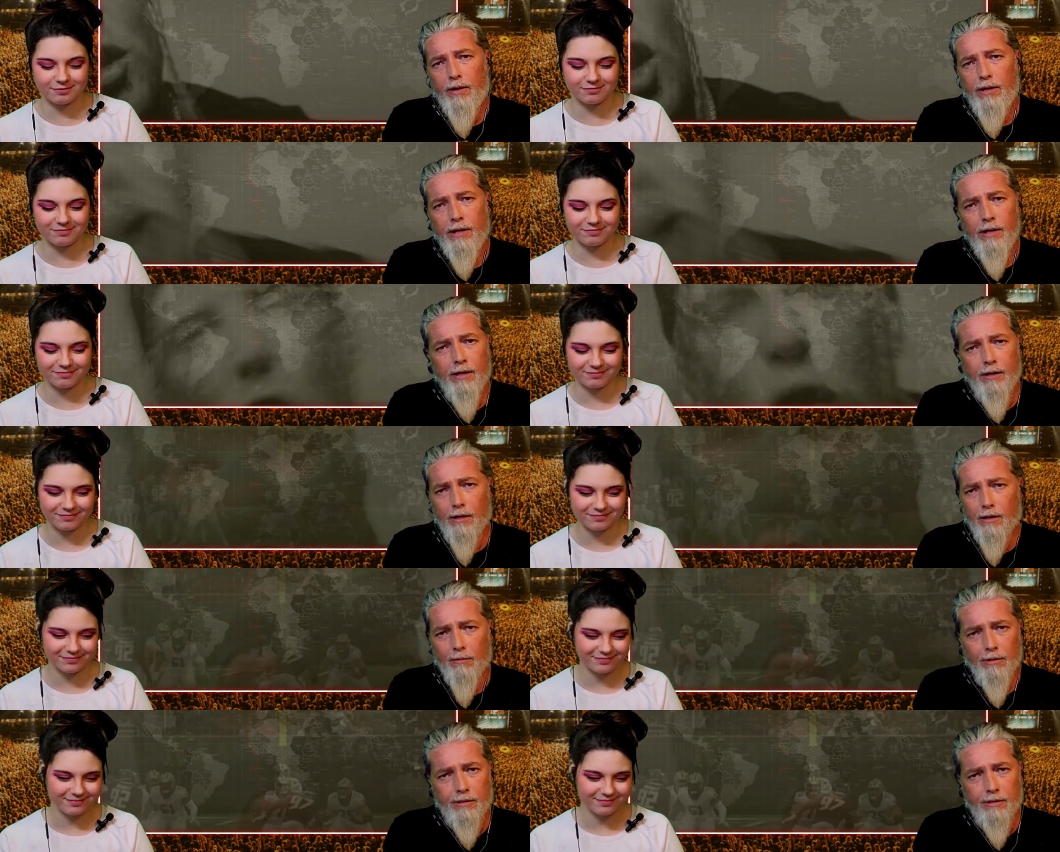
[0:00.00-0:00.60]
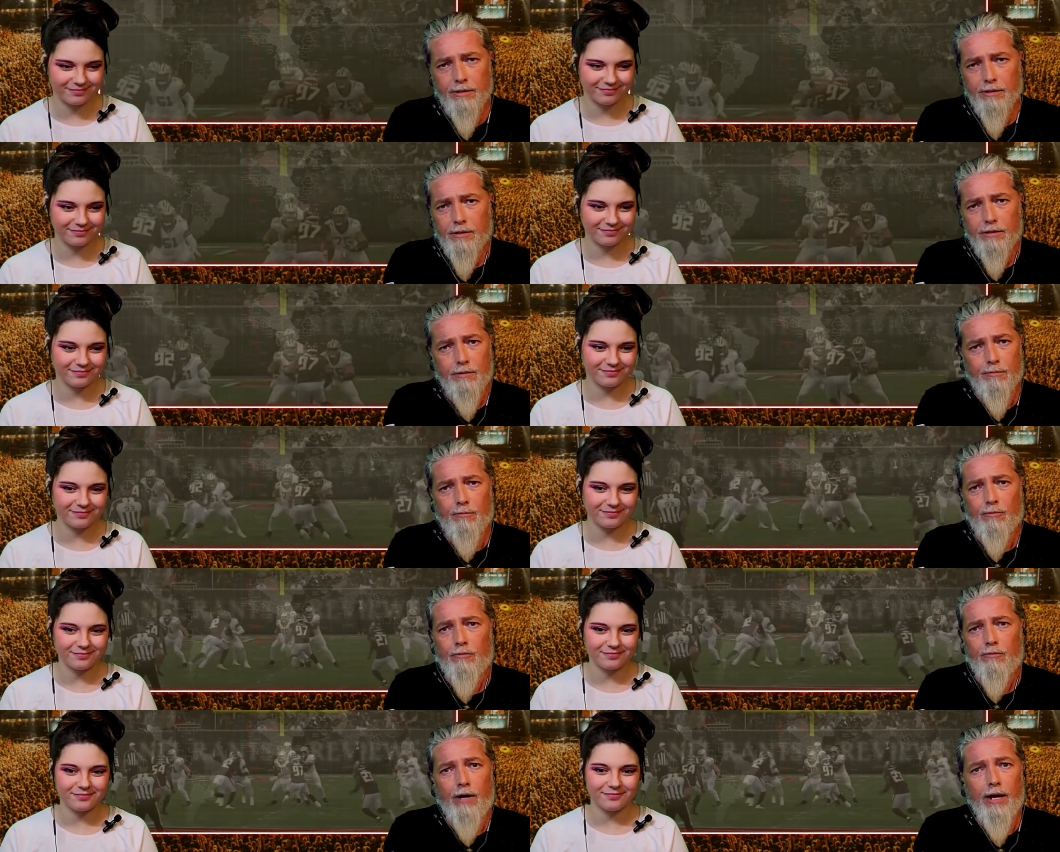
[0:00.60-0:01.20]
Speaker 1: we end up listening to
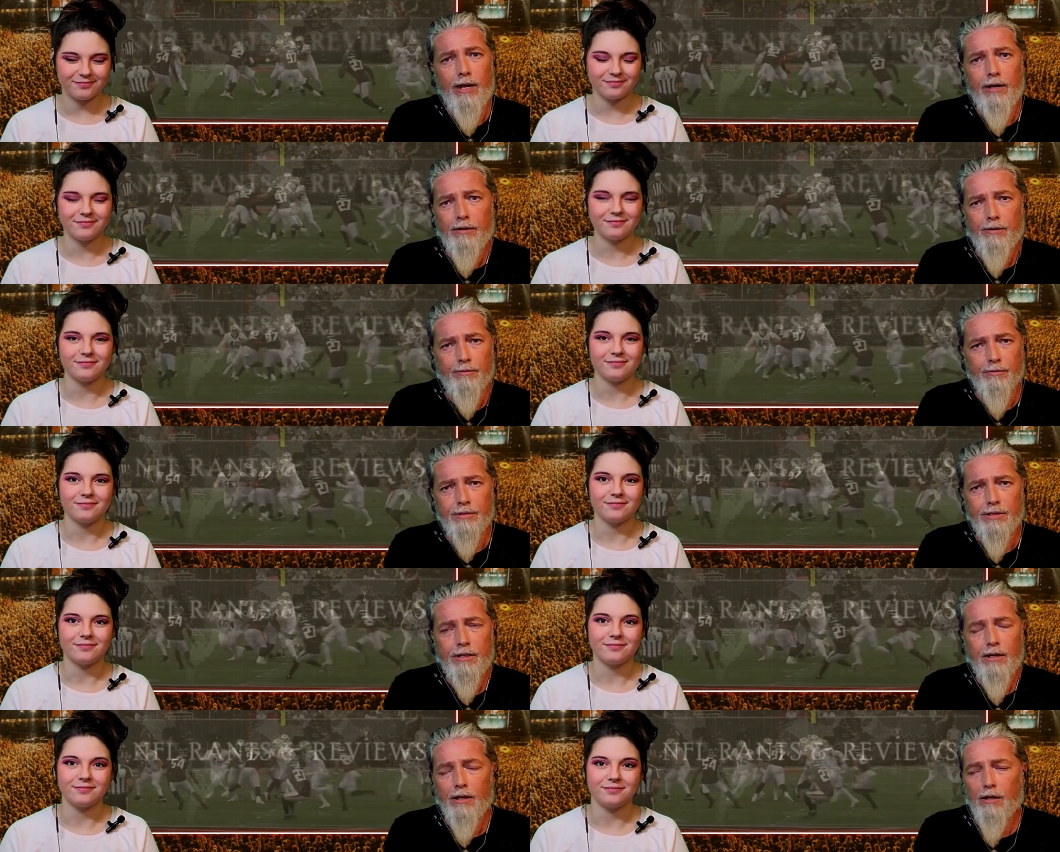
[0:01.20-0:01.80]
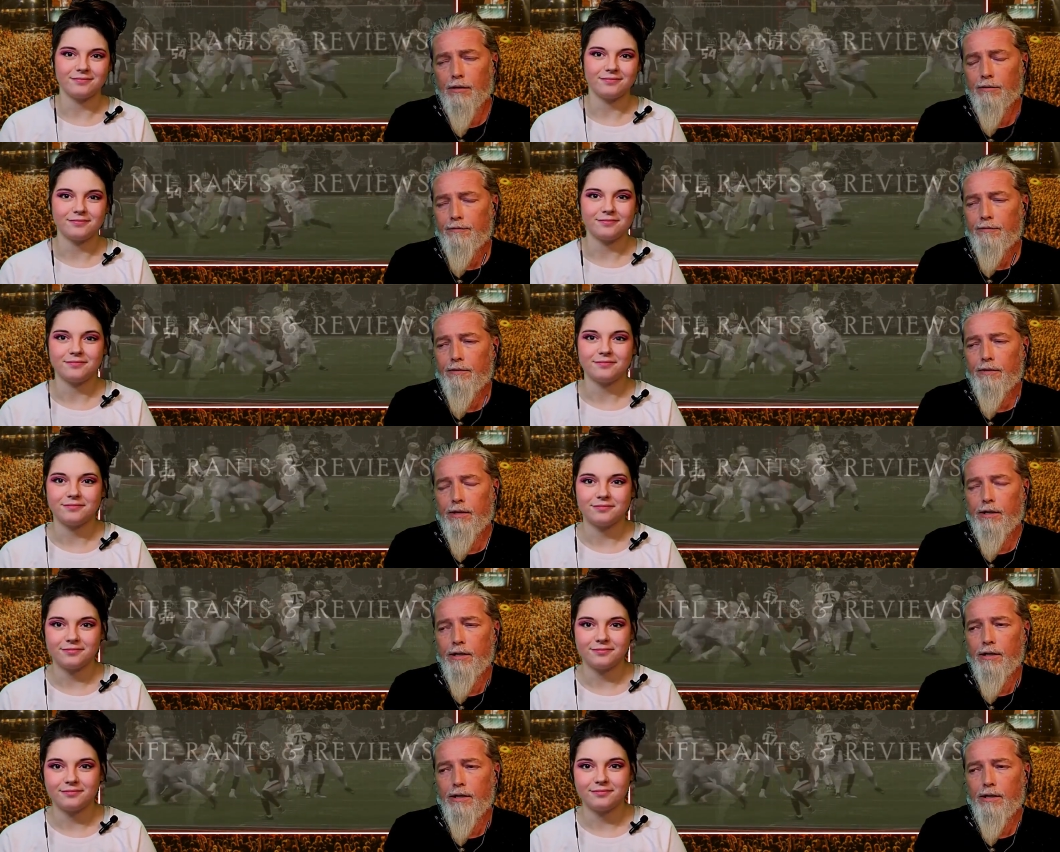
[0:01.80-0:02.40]
some random
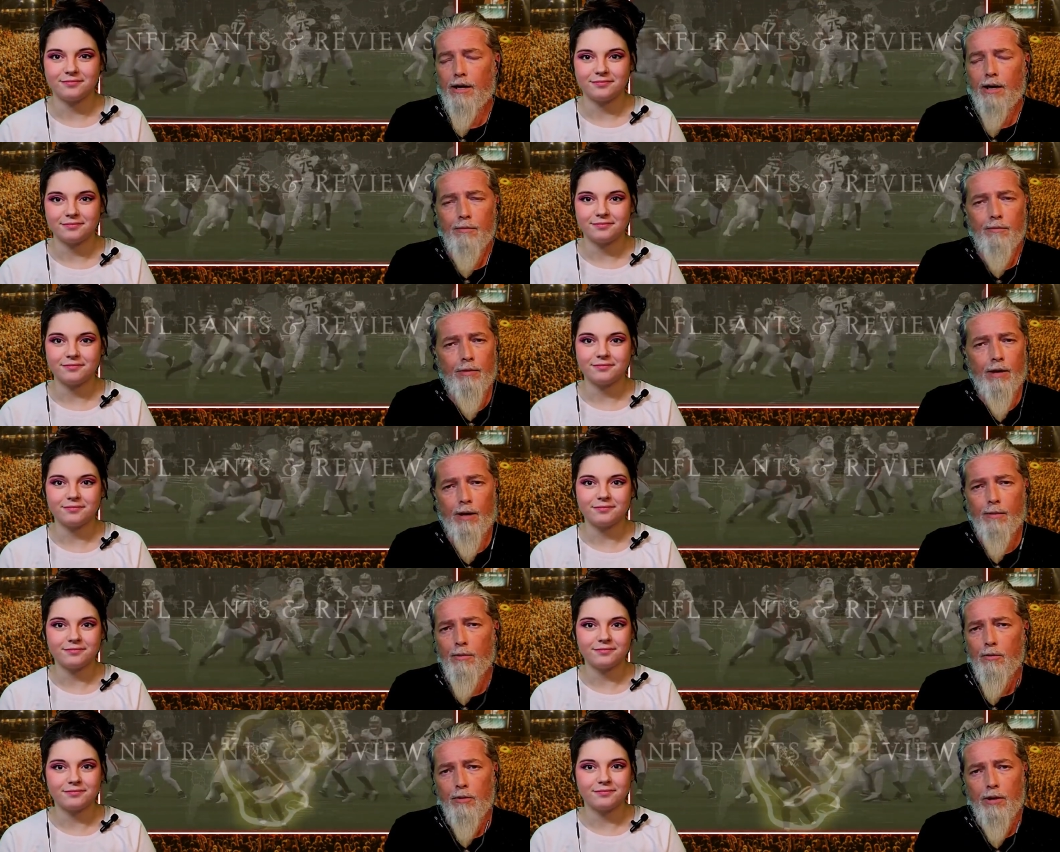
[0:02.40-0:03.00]
stuff, and I'm I'm